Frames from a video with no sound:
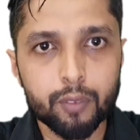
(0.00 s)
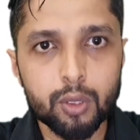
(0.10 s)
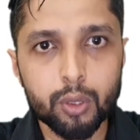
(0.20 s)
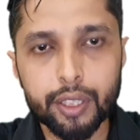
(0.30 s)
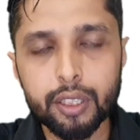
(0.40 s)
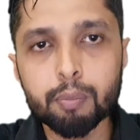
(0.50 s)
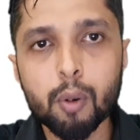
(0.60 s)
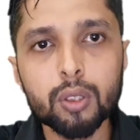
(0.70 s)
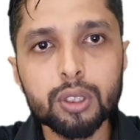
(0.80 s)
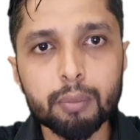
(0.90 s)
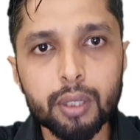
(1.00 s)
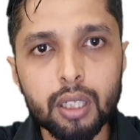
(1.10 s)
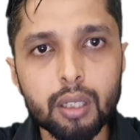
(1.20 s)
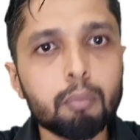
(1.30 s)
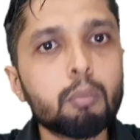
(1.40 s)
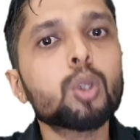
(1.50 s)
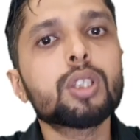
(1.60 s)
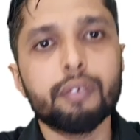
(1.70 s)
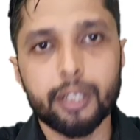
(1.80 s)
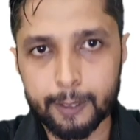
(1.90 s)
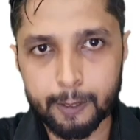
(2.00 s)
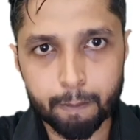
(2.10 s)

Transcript: So it is possible both the ways.